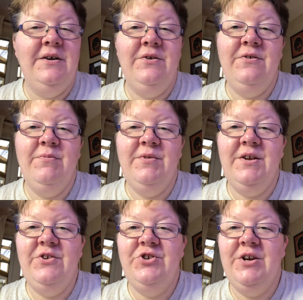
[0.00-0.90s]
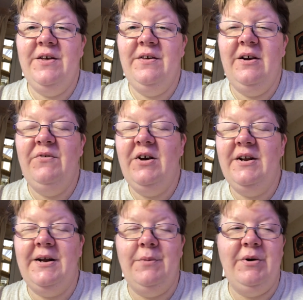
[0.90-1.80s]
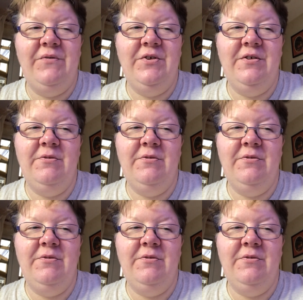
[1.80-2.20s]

do some stitching I think I've not had any breakfast